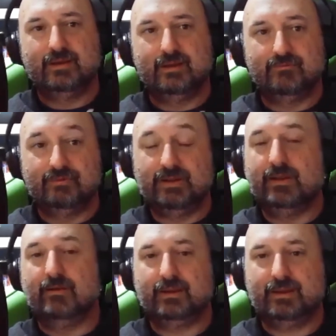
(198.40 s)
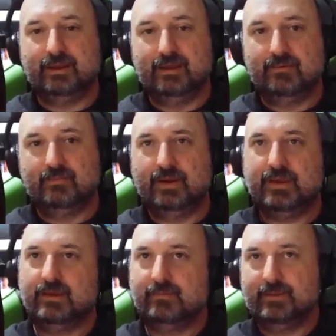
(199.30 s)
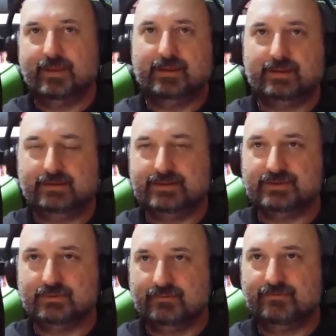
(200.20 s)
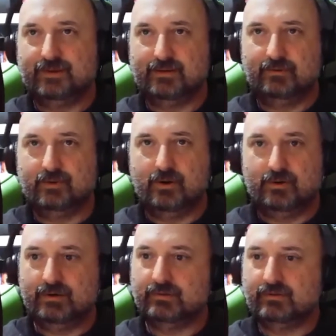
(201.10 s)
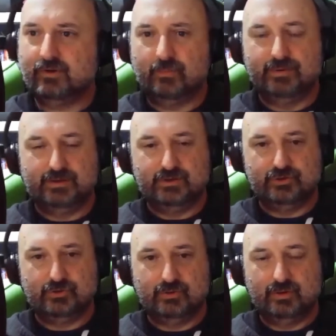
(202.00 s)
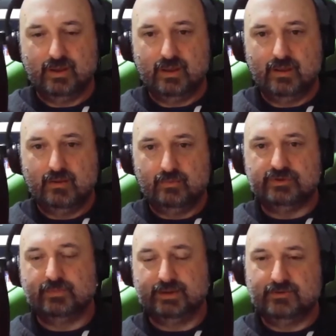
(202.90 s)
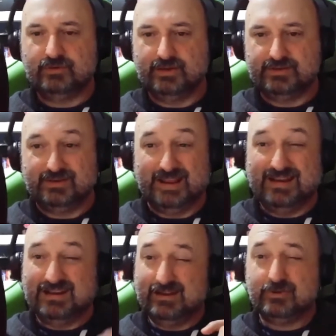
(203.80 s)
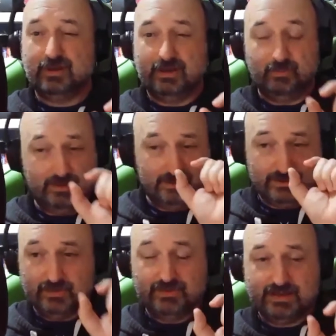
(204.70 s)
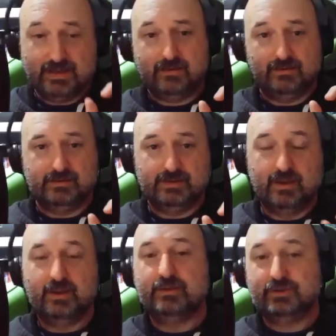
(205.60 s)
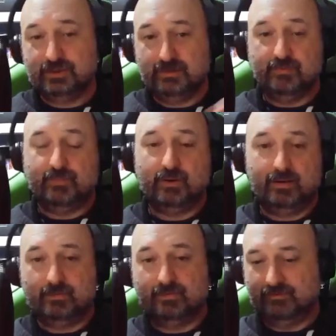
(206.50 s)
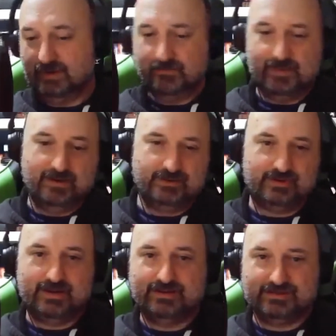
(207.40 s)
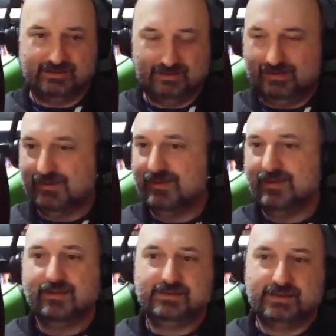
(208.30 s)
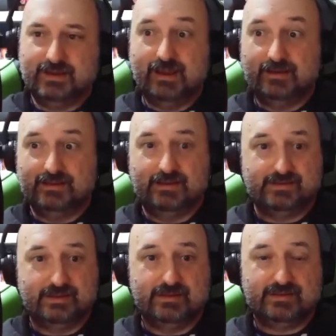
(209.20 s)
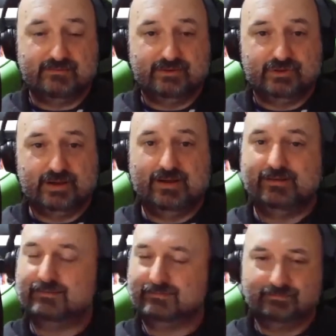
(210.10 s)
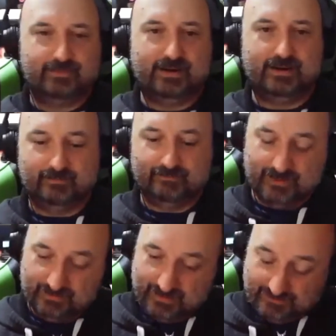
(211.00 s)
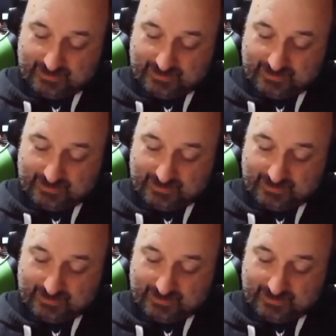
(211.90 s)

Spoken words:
really like it. We're going to be making this sort of fun little horror comedy short. Would you be interested? And literally within 2 seconds, she'd replied with her email address and said, yeah, let's have a chat, and bang. And that